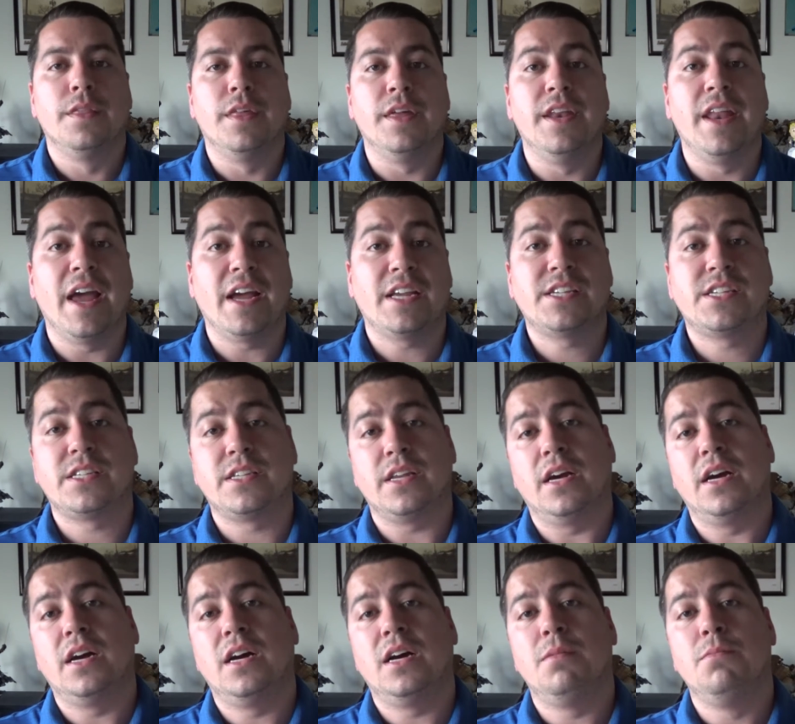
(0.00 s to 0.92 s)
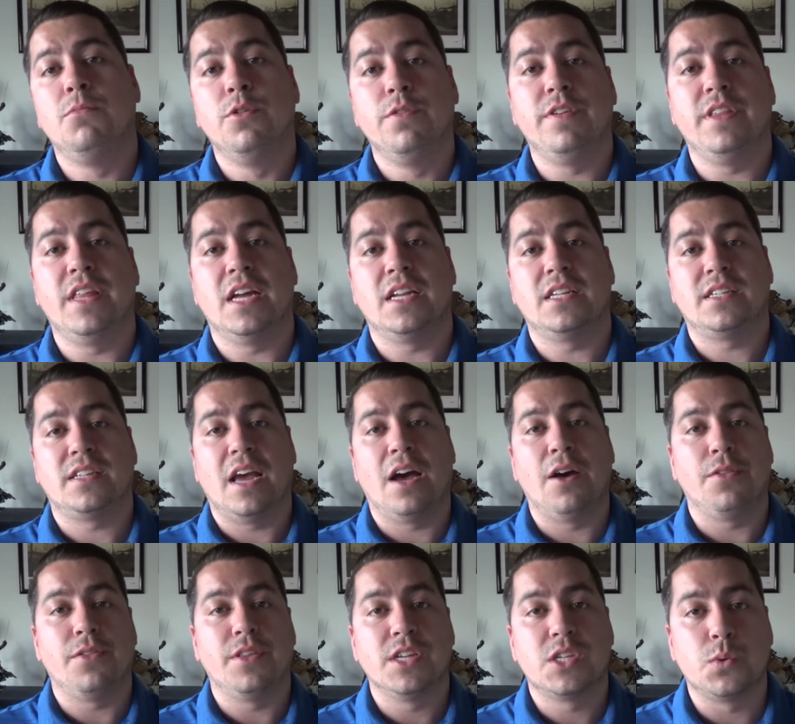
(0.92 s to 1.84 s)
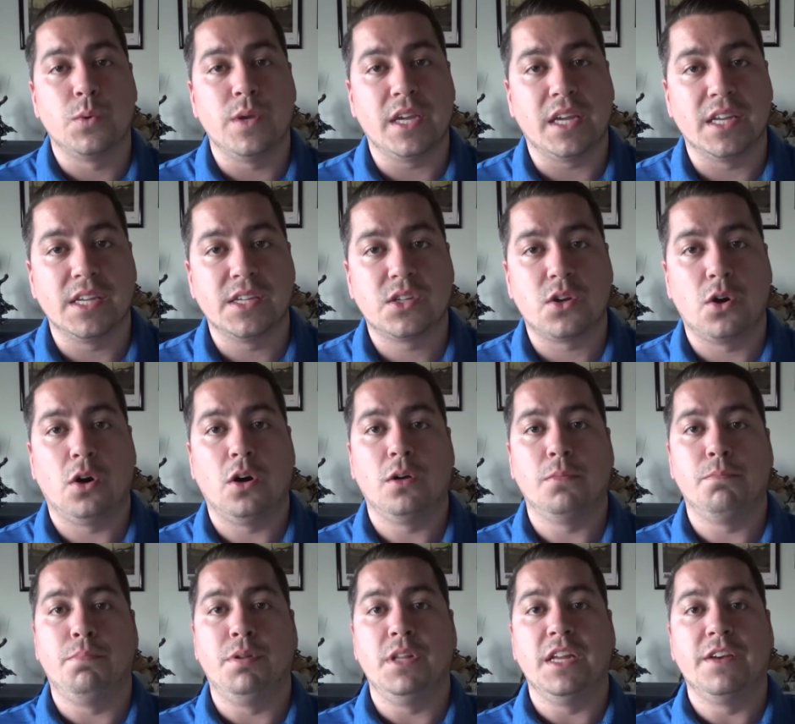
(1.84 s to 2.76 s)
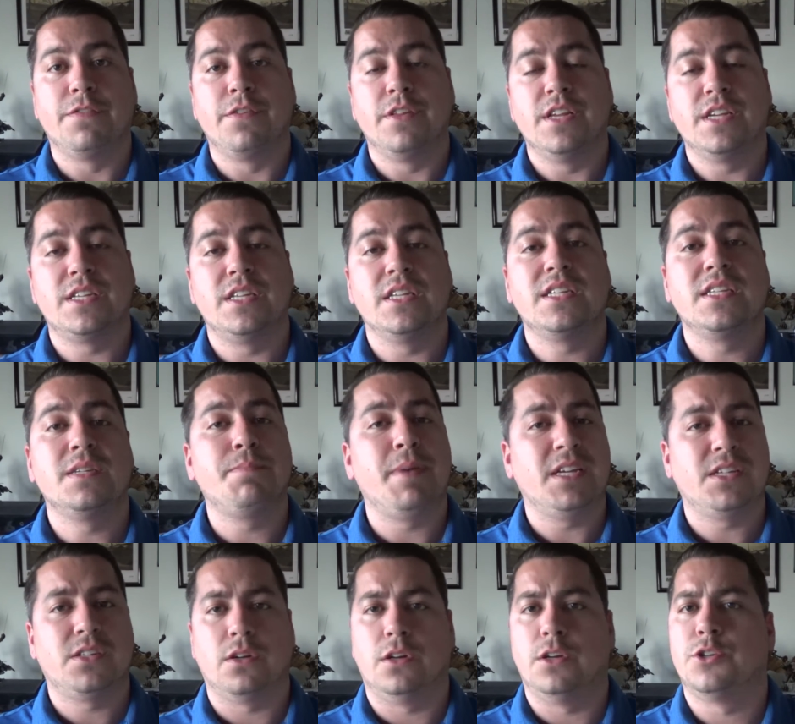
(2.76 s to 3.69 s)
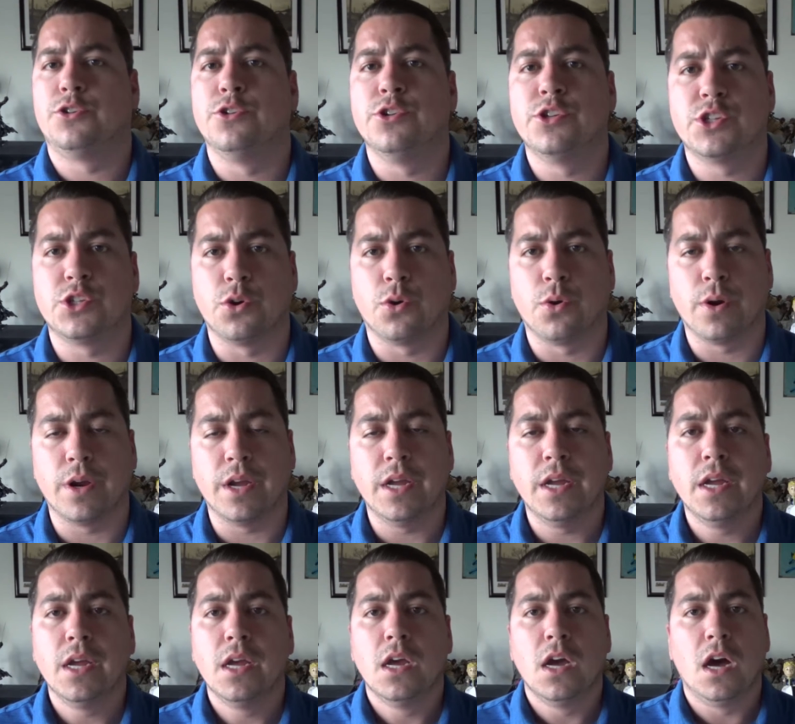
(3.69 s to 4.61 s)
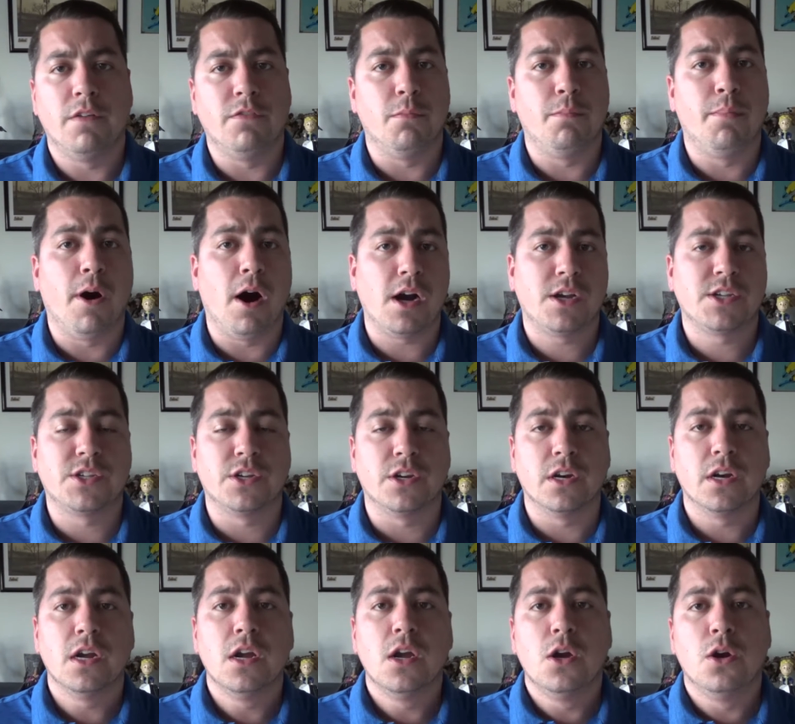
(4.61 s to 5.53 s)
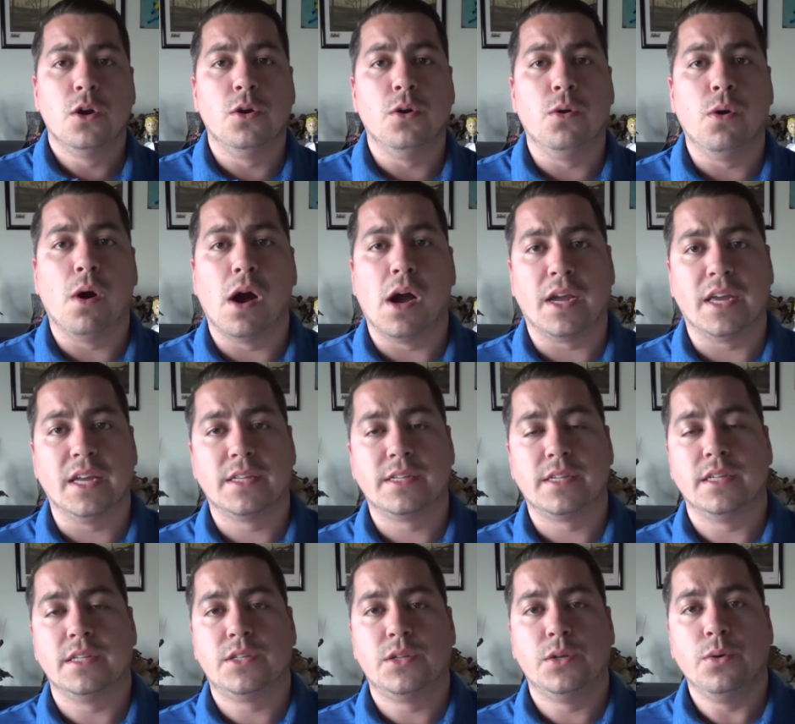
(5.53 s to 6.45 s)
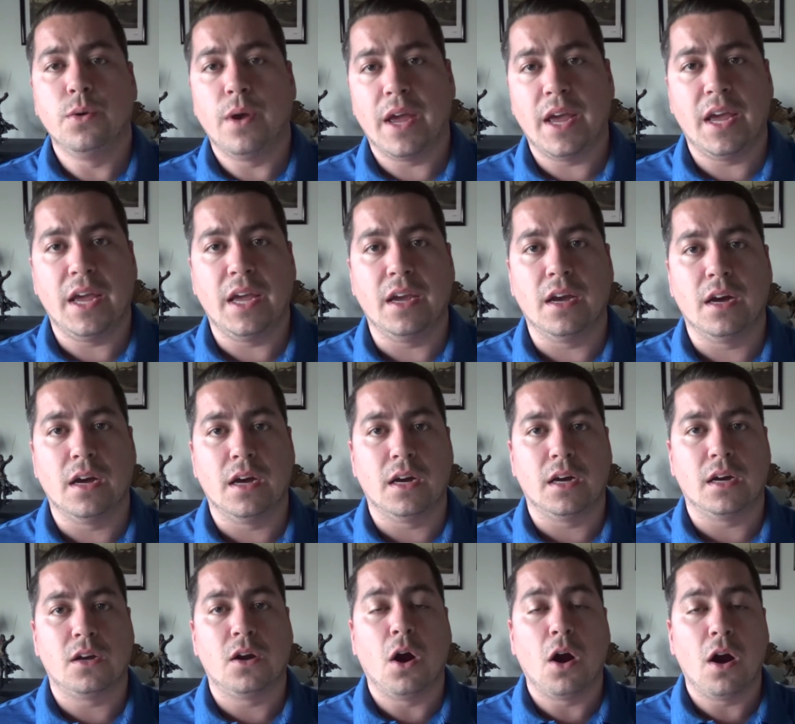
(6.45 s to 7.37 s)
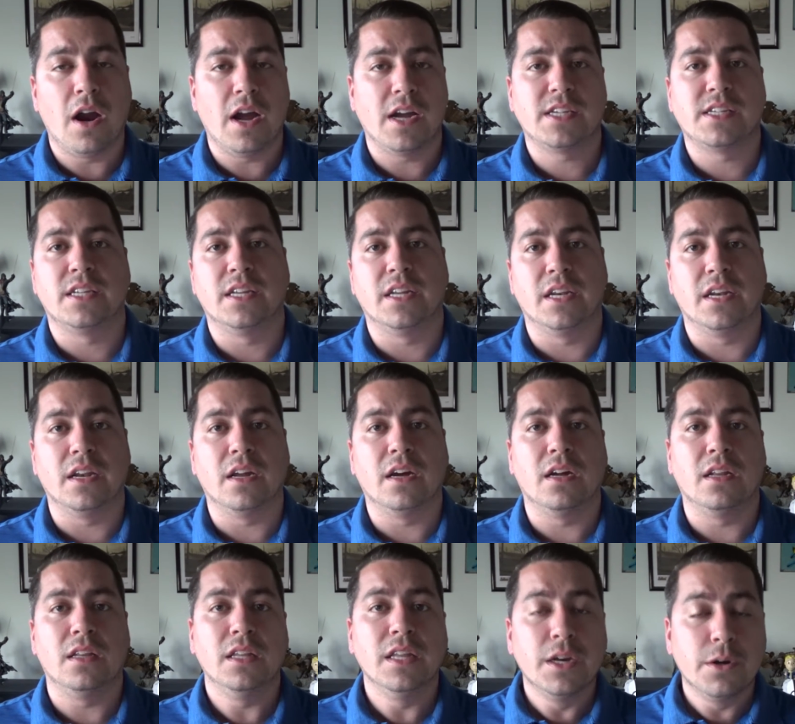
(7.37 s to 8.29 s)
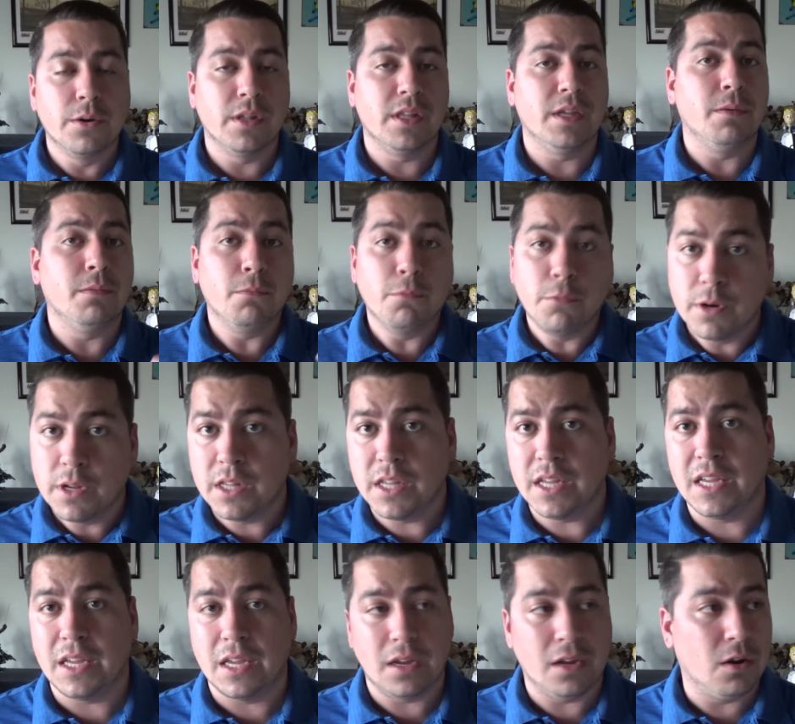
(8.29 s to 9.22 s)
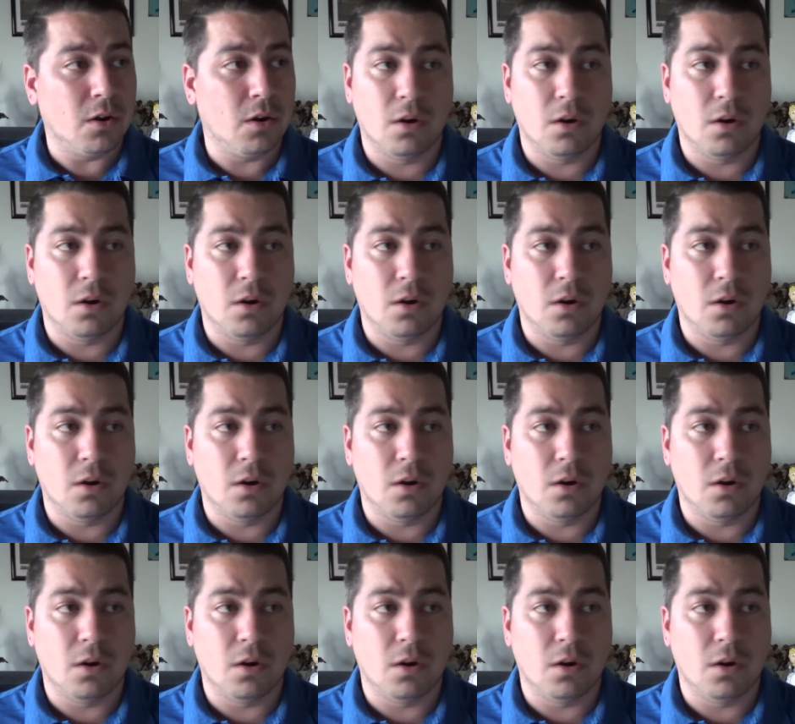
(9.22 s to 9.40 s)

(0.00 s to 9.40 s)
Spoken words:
The next movie that's out this week is called Bleed for This. This is based on a true story of a boxer who gets into a car accident, literally really